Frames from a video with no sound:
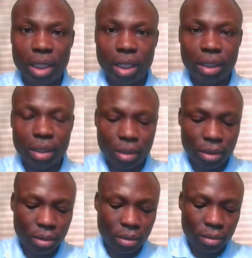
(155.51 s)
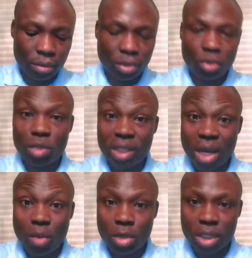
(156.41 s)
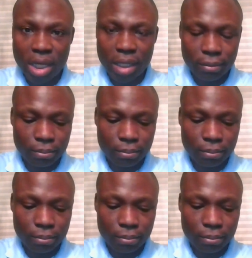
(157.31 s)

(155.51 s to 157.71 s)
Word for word: hand with that water